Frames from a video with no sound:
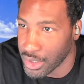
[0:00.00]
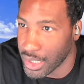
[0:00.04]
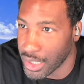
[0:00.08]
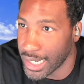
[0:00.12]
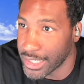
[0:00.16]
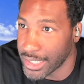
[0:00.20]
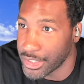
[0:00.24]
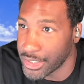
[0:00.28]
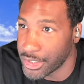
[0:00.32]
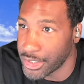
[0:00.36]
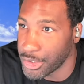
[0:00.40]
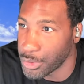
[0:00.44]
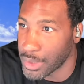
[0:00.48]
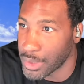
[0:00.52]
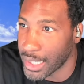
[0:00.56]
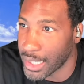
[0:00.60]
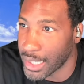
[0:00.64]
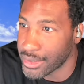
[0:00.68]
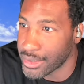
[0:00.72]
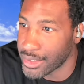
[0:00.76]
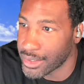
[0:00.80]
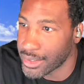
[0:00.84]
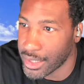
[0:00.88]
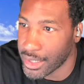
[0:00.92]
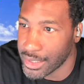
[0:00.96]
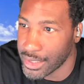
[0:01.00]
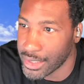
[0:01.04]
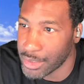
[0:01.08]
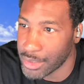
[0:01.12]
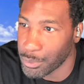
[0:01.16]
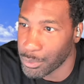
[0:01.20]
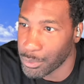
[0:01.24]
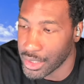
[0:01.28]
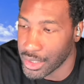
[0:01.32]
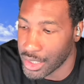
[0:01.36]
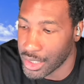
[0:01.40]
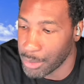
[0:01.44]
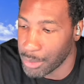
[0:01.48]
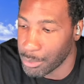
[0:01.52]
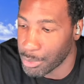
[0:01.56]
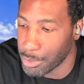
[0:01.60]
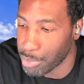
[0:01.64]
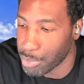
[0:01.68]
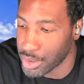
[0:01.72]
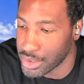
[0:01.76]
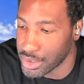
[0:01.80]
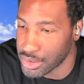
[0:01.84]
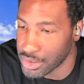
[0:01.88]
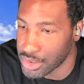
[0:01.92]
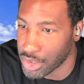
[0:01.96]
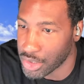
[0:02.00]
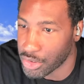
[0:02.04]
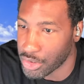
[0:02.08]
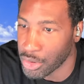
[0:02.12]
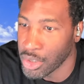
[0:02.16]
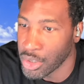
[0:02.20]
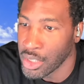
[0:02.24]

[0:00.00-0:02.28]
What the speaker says: I do like that. I did want to keep it pretty subtle.